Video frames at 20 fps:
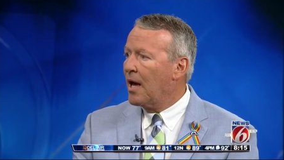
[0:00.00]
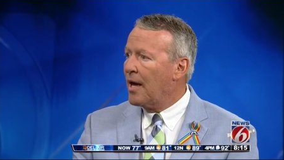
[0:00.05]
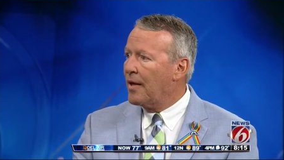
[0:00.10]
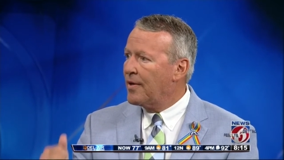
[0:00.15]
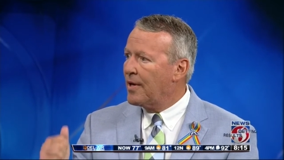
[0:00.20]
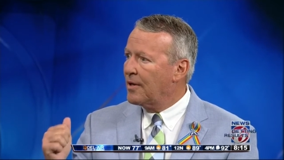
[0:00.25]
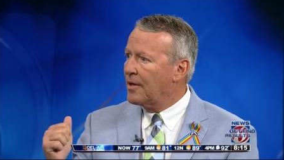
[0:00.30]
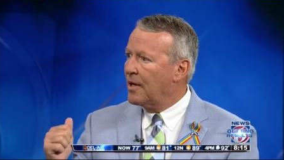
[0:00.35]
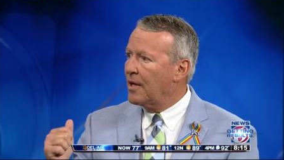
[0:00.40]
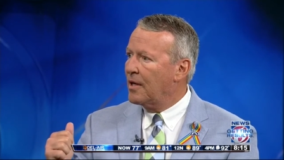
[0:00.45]
and
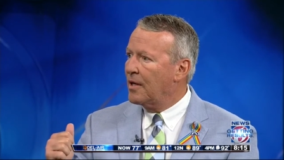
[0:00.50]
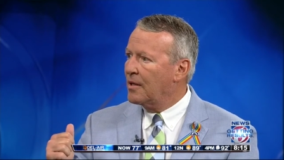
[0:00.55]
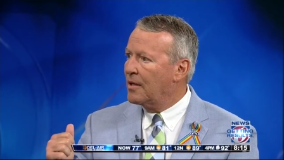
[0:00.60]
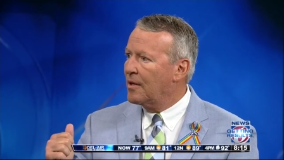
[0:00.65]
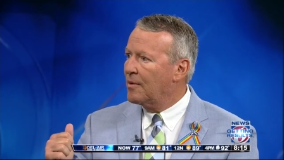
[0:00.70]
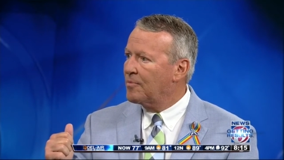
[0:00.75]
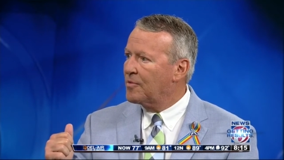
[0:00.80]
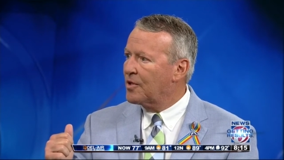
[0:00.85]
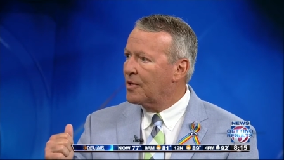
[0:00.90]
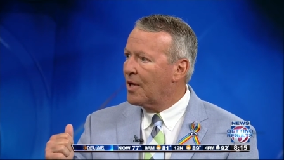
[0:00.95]
then getting
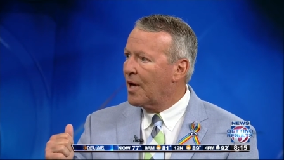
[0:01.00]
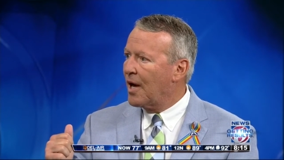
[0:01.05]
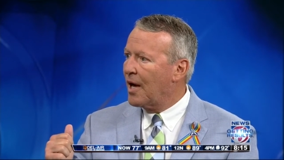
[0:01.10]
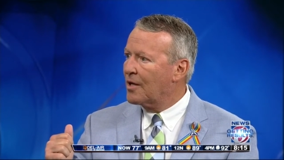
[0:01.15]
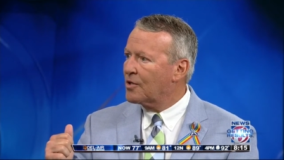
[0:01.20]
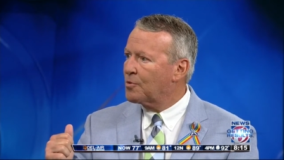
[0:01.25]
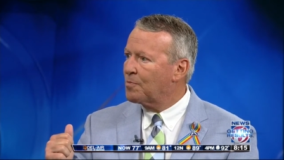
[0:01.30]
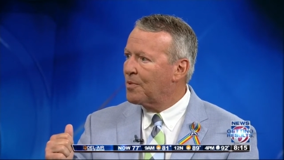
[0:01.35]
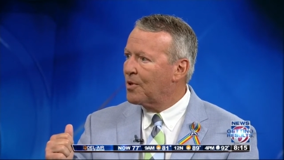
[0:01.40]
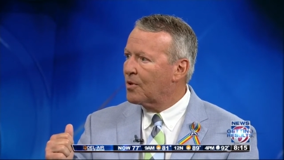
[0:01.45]
them to the
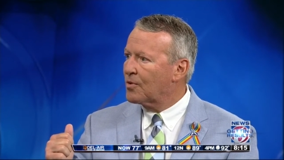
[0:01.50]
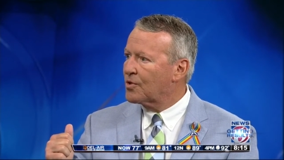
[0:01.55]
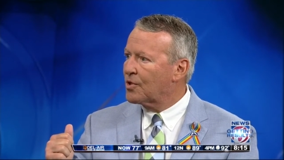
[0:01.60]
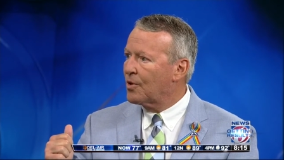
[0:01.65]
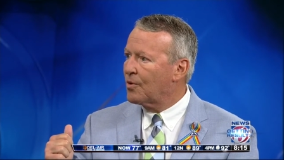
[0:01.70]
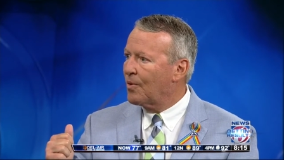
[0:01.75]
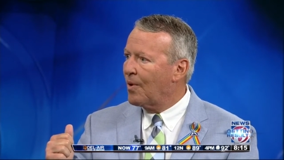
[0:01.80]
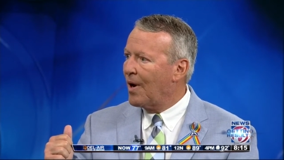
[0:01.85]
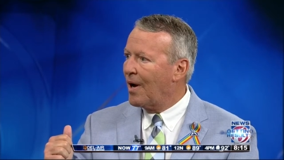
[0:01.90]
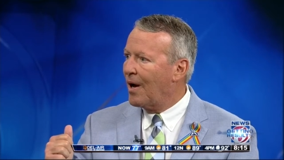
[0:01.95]
hospital.
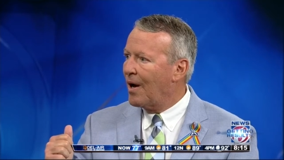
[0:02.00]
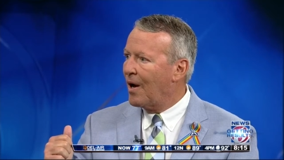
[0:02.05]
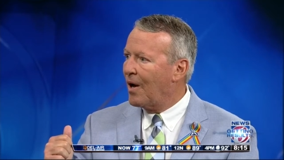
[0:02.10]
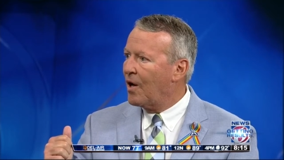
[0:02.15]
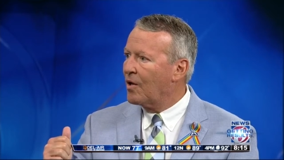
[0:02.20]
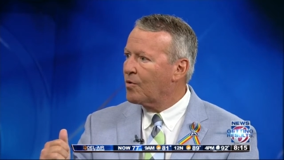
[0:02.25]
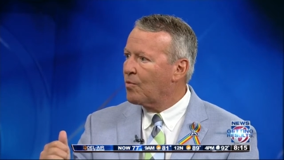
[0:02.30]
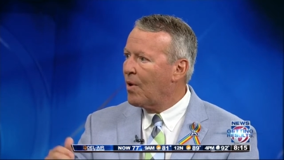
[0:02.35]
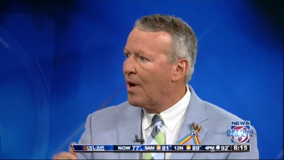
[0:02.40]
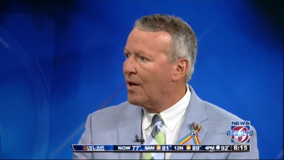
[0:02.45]
So
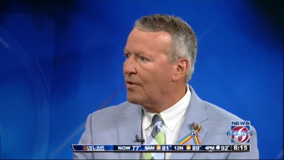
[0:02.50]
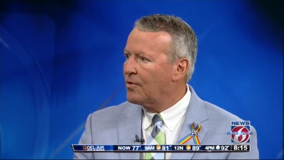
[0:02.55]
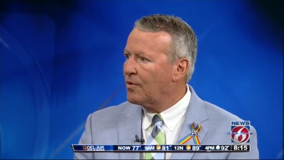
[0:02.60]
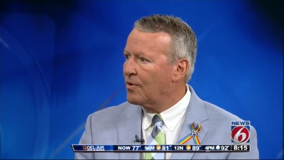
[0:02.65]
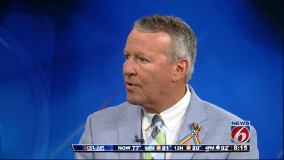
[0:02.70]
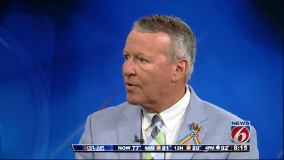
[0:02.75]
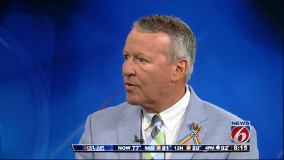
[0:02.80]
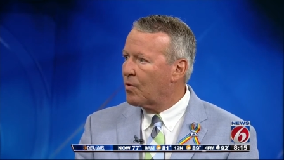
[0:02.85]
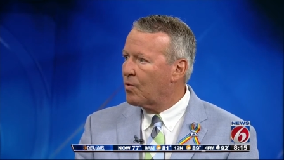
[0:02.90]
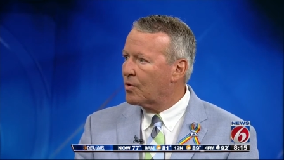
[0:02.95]
all the while
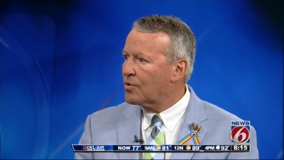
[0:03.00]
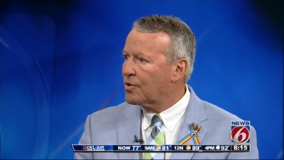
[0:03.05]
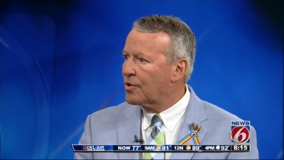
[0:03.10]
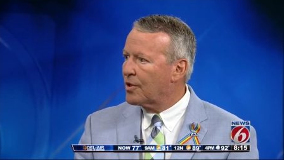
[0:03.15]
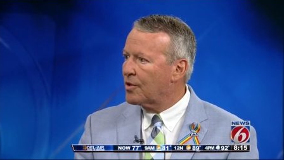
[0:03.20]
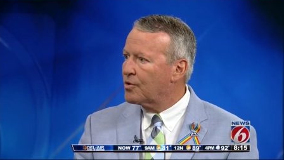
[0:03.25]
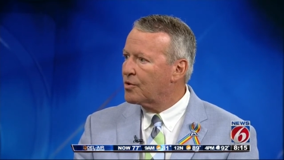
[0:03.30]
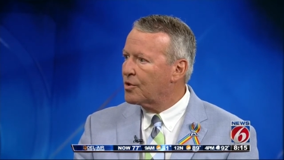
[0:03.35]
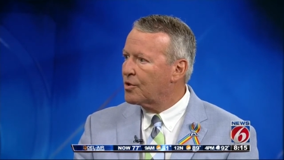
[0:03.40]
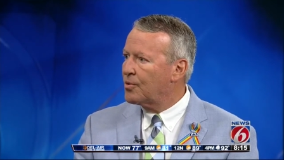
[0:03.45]
during the course of
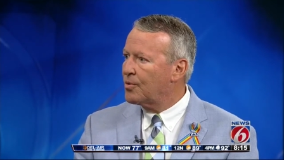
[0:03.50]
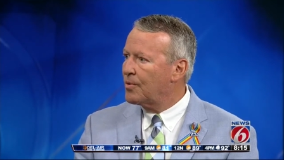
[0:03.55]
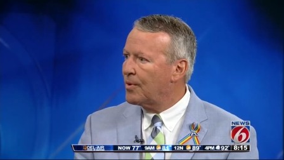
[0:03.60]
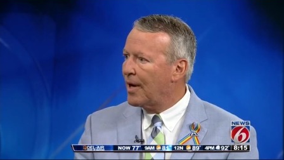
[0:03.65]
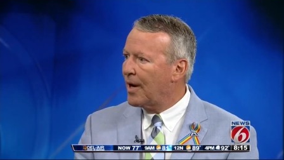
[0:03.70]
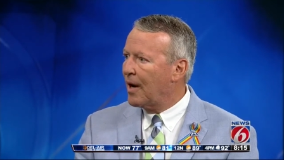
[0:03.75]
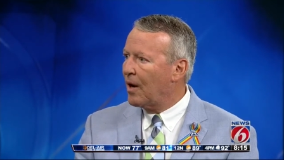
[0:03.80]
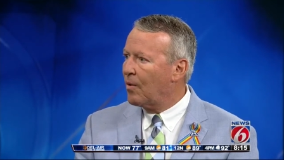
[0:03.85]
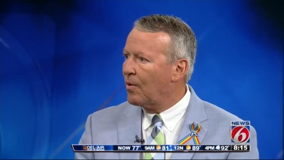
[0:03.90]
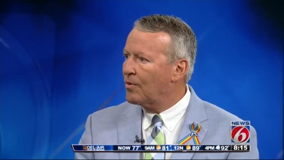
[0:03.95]
those two
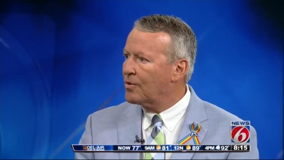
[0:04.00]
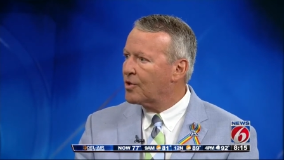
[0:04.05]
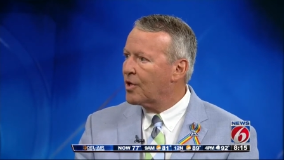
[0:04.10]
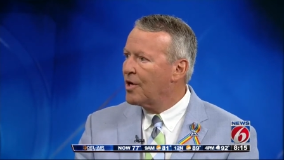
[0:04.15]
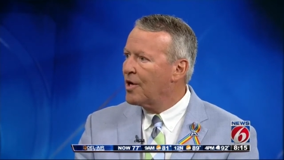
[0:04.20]
hours,